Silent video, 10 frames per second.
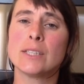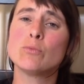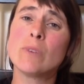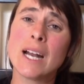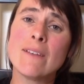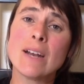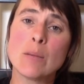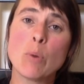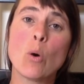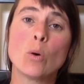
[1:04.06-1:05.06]
it's really
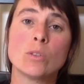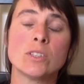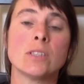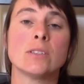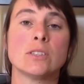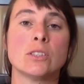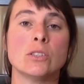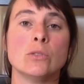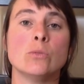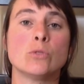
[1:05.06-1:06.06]
important
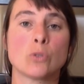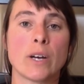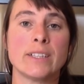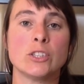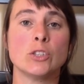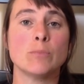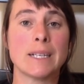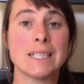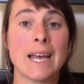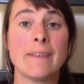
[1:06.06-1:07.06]
to try to
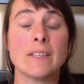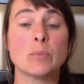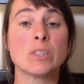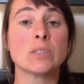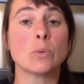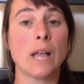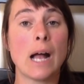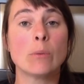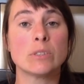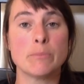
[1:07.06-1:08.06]
maintain this because it will
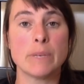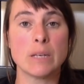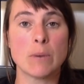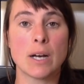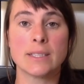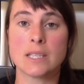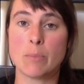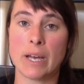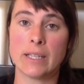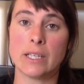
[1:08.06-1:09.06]
help to minimise the
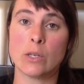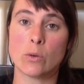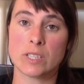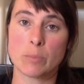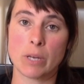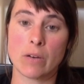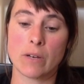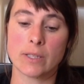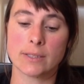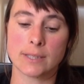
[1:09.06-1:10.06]
pain that you're
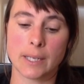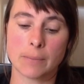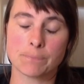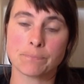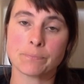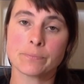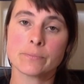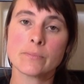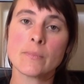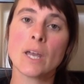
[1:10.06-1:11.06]
experiencing.
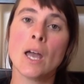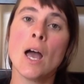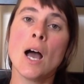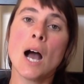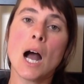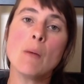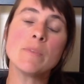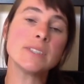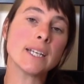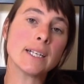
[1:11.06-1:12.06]

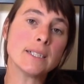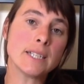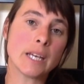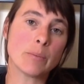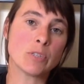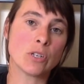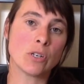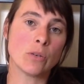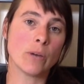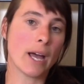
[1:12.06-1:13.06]
The second tip
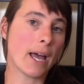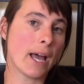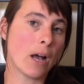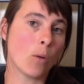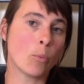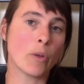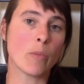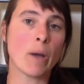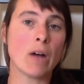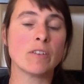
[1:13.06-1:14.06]
to help with
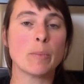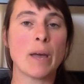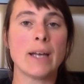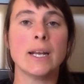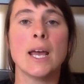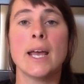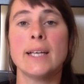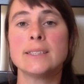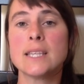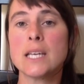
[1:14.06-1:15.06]
pelvic pain
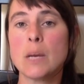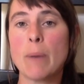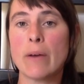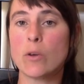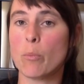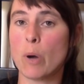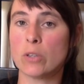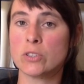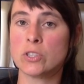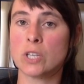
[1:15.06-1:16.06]
is to think about your
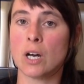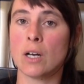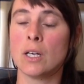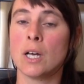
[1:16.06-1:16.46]
posture.